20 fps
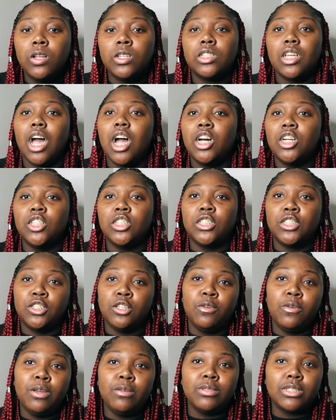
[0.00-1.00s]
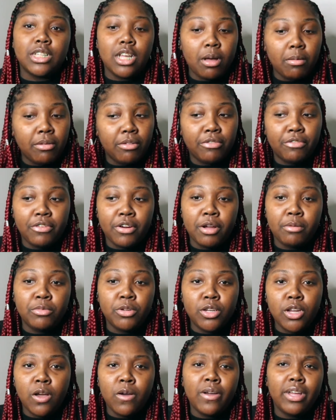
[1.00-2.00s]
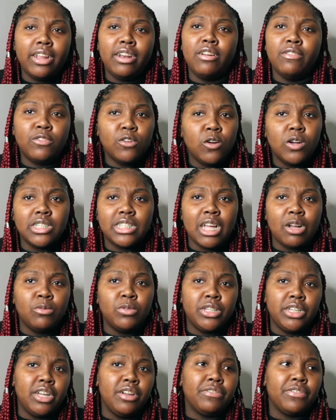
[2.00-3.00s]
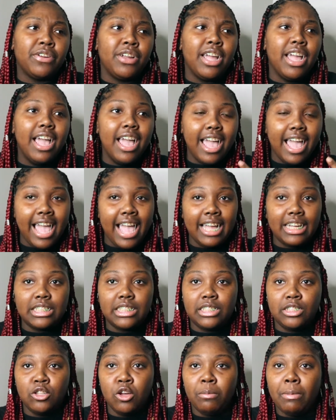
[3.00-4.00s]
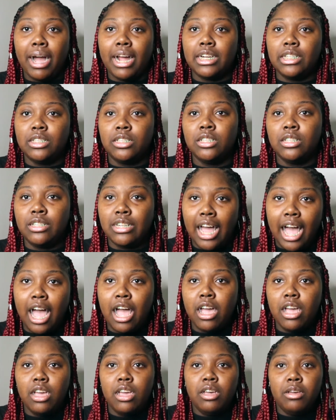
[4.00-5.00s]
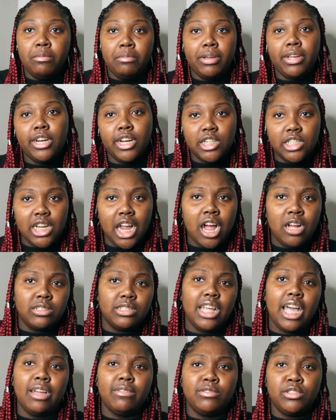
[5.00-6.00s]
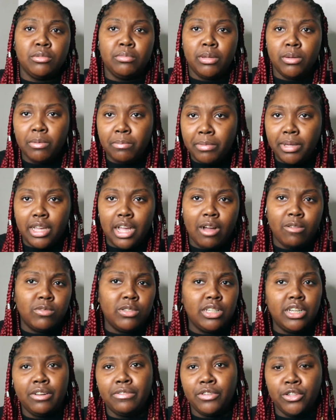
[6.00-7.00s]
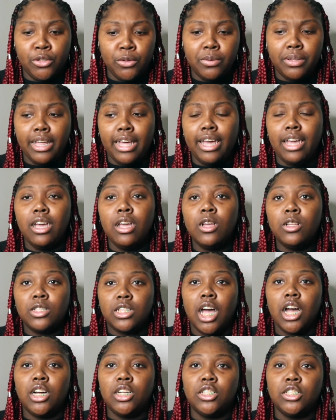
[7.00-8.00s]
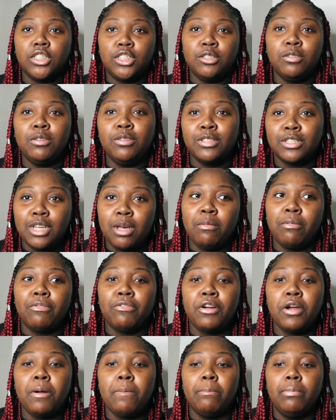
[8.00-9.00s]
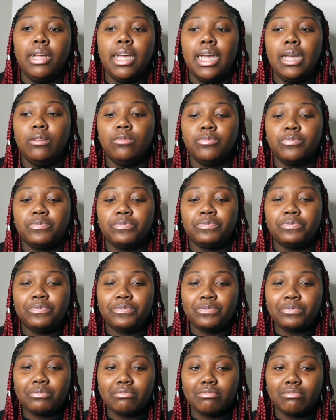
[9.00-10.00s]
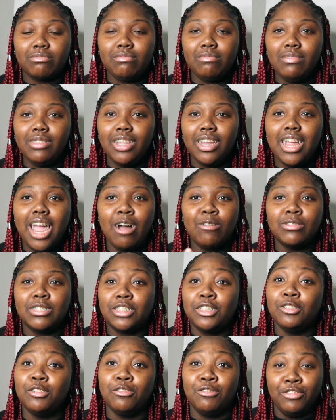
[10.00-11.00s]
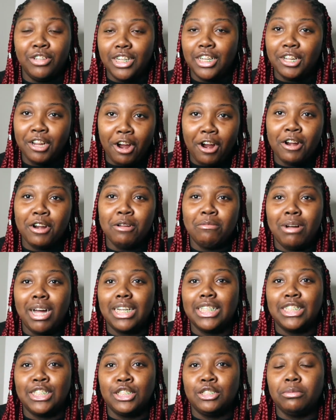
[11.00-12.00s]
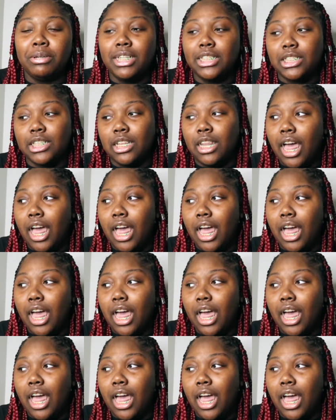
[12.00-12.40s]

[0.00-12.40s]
So I understood where he was coming from, you know. And of course, I would never ask nobody to not be in that child's life to be with me. I would never do that. So I understood where he was coming from, but I was still really hurt about the situation.